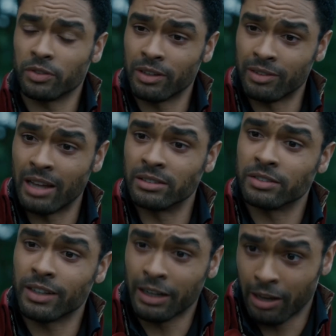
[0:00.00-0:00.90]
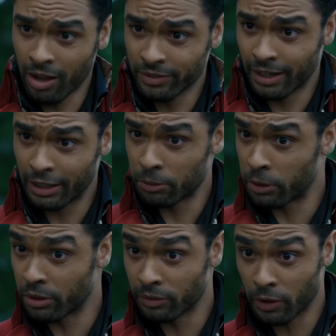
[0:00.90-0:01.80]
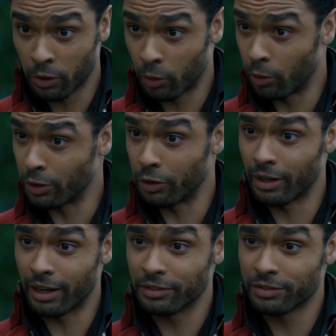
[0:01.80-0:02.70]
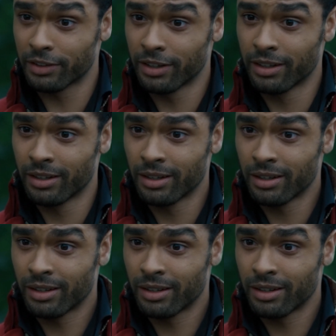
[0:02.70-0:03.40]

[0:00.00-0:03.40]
but he backed out at the final moments due to some issues with the contract.